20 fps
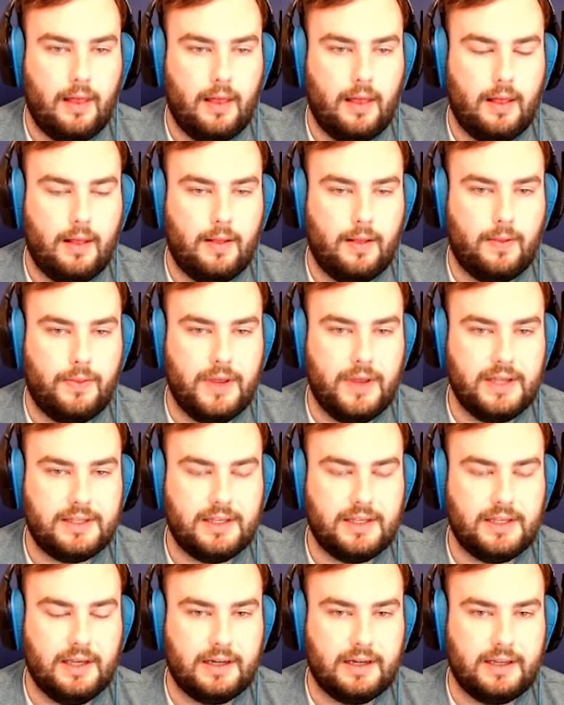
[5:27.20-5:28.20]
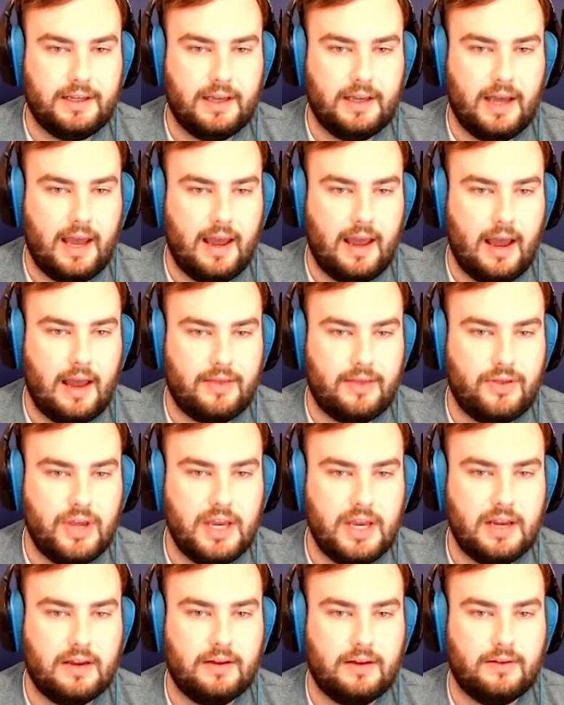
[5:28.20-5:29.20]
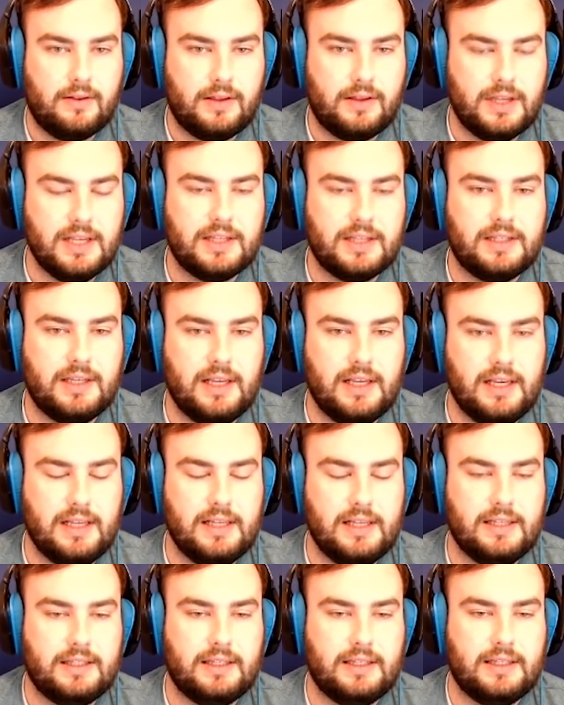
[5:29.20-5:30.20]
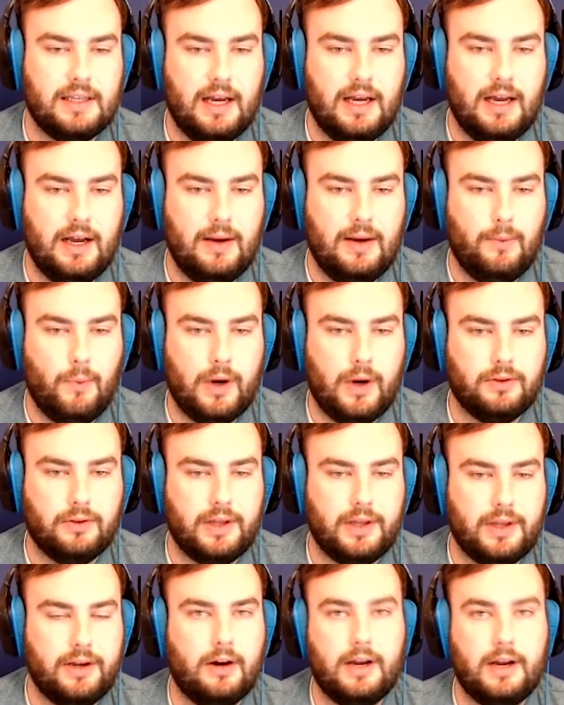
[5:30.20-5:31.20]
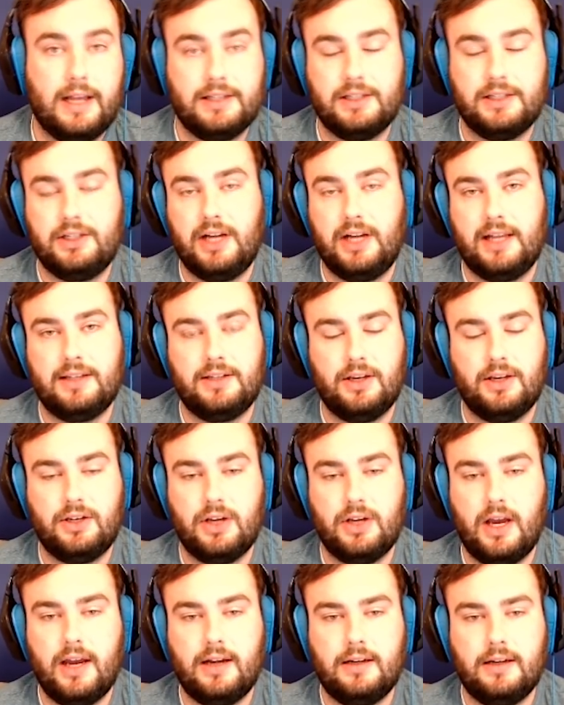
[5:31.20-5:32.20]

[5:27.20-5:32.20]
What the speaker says: this, I think this is where Linhardt has a chance to shine.